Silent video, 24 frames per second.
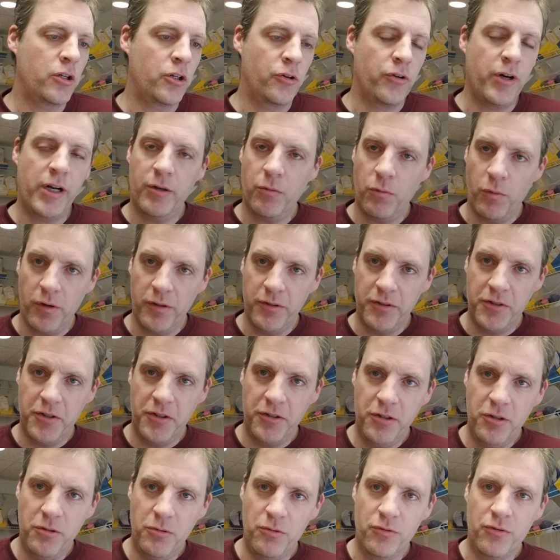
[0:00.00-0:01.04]
great word to
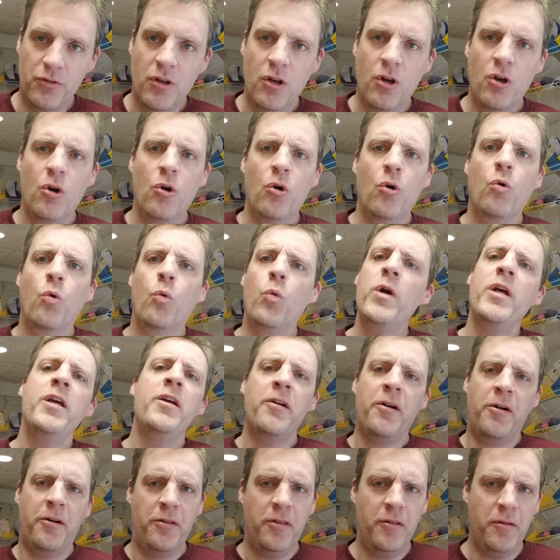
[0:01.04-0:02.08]
use. We
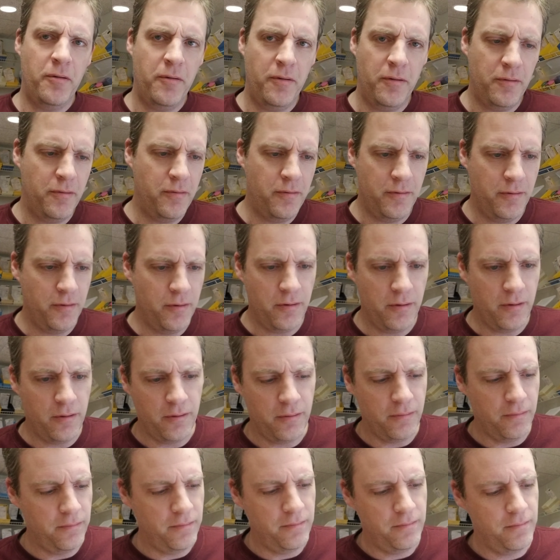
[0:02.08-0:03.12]
are the
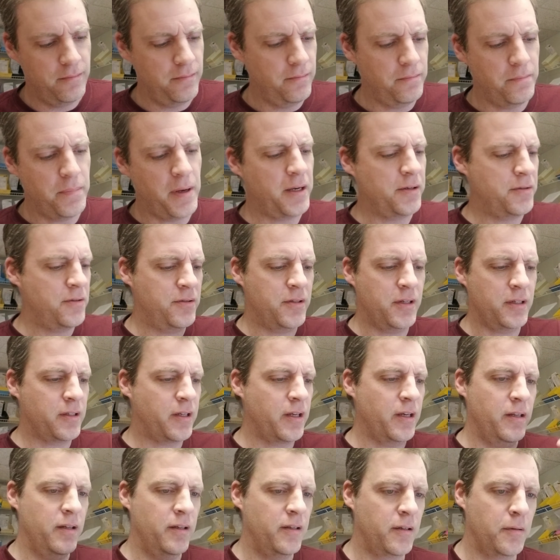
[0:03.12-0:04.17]
best at
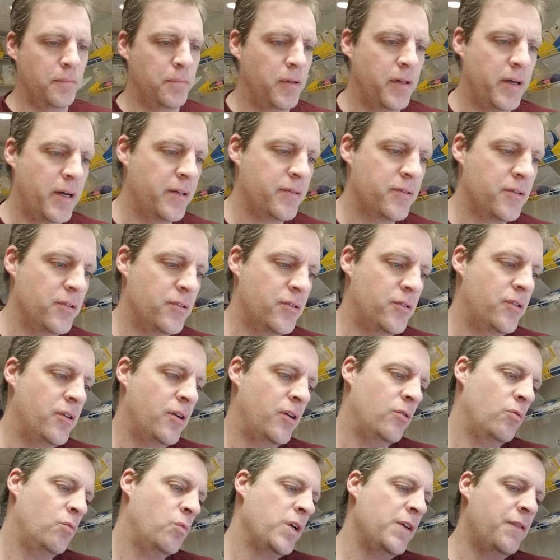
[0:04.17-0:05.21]
getting appliances
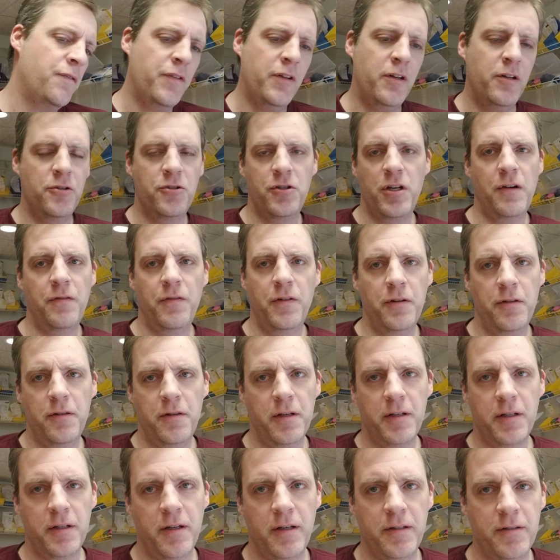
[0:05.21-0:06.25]
done. We finish
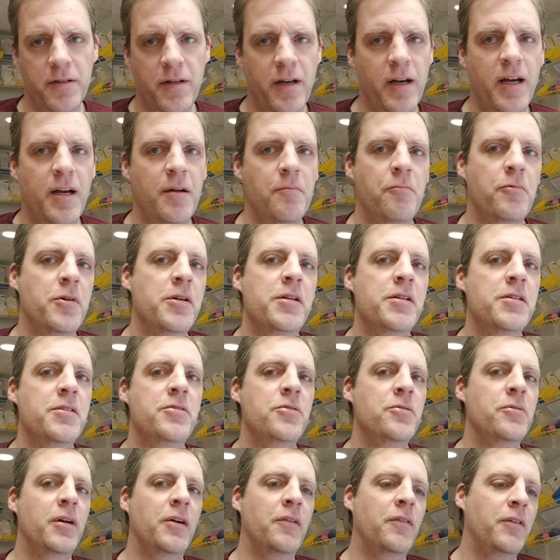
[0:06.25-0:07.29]
everything on time. We
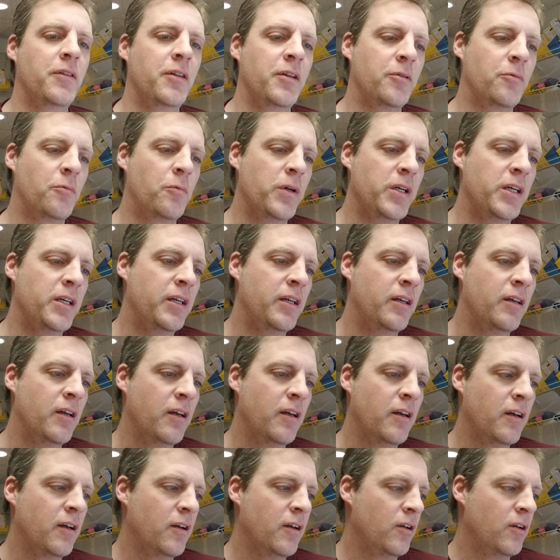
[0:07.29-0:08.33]
do everything.
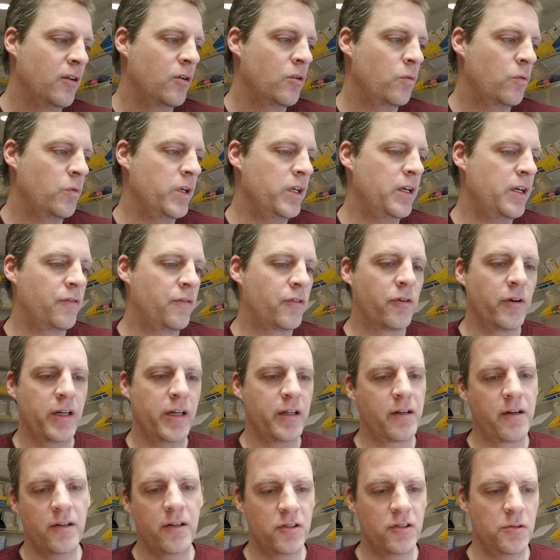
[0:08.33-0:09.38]
We have great
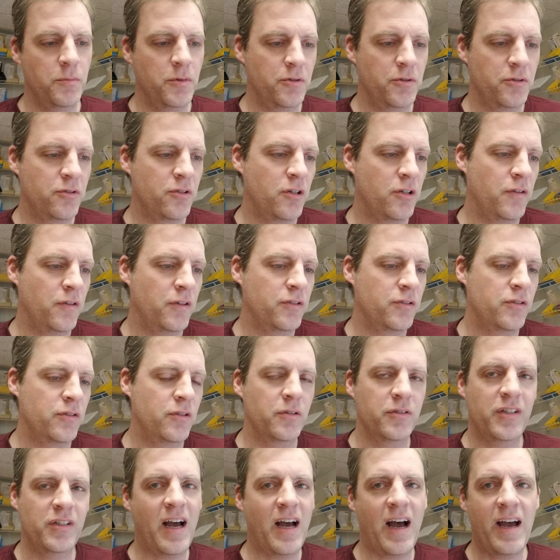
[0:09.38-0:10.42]
customer service. You
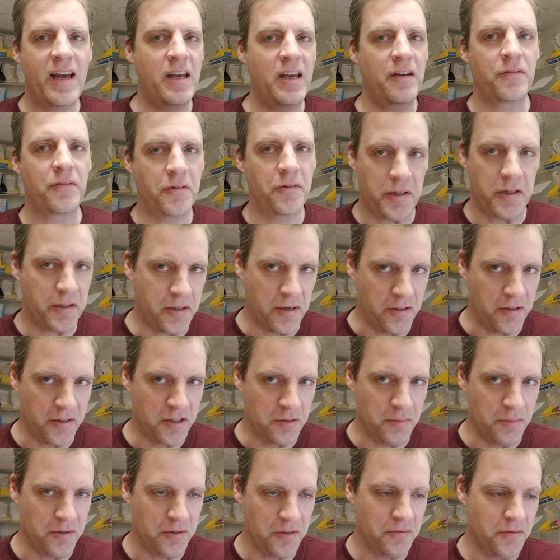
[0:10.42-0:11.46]
don't say I have great
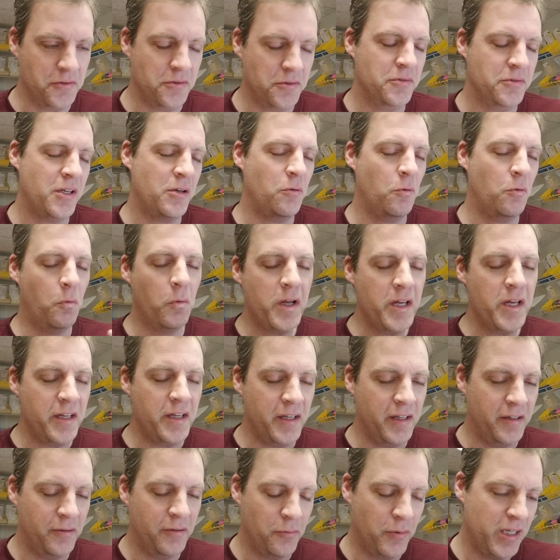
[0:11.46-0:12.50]
customer service. You say
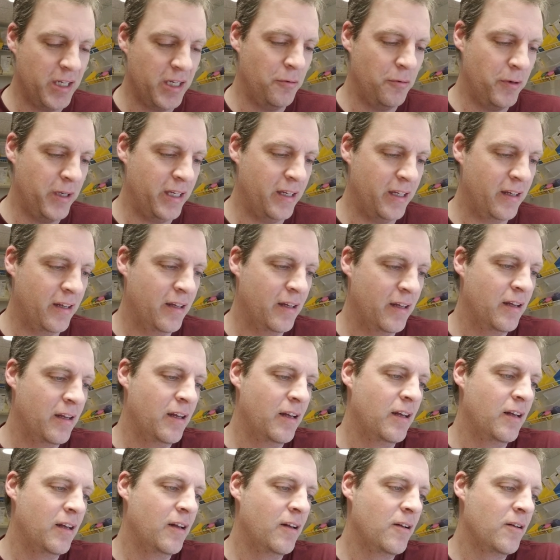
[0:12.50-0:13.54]
we.
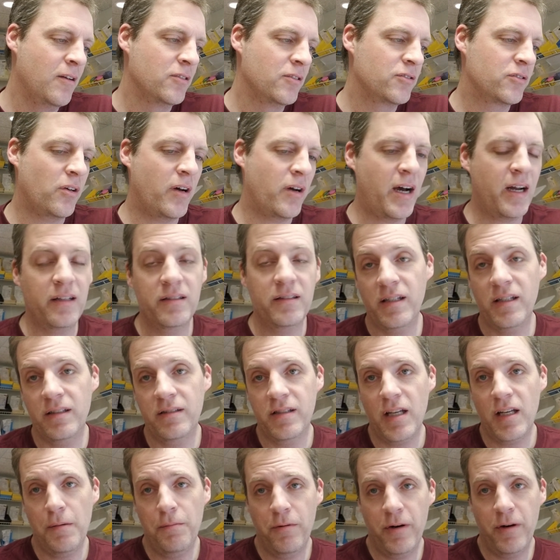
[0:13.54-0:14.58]
So how does that
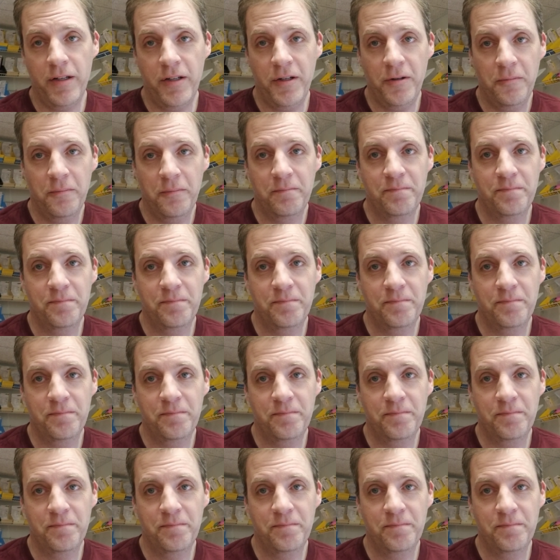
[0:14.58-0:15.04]
separate you?